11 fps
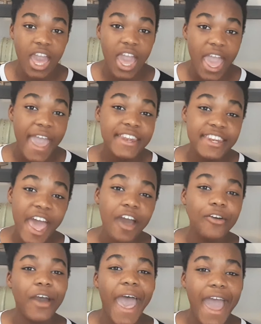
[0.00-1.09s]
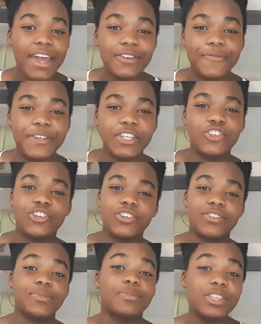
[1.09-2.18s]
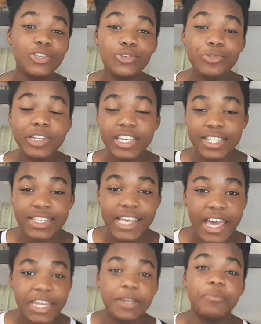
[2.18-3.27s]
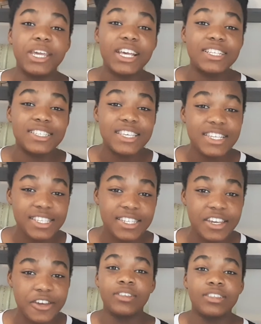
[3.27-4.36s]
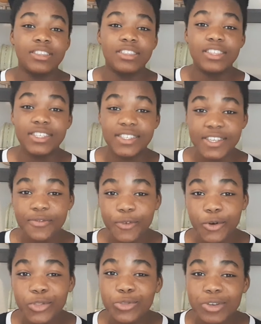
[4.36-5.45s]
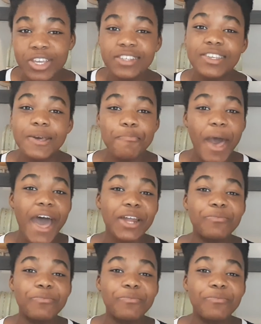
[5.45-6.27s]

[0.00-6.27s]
And now, added features. These are really exciting because this year, the Z Fold 3 is compatible